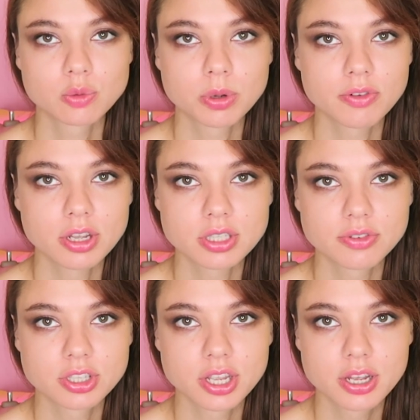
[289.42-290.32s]
Why is
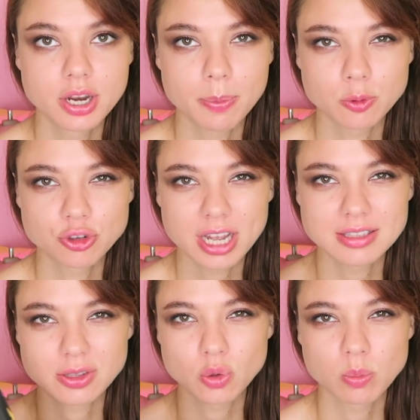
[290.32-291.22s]
Tom here?
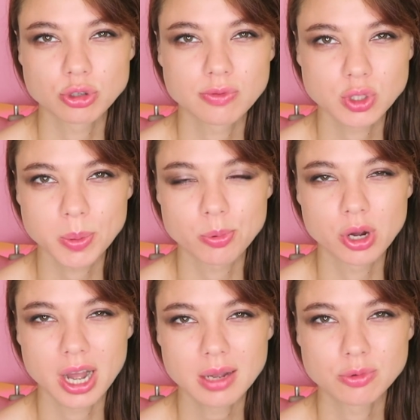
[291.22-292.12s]
He lives
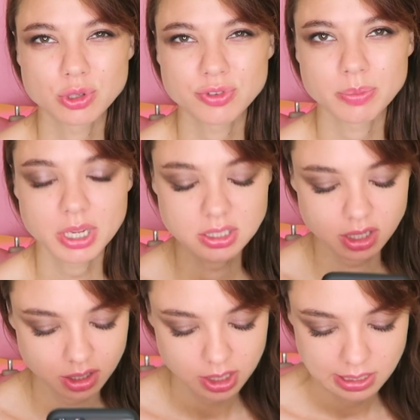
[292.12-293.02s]
with Parrot
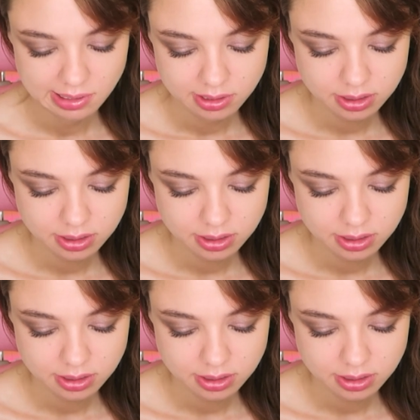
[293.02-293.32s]
together?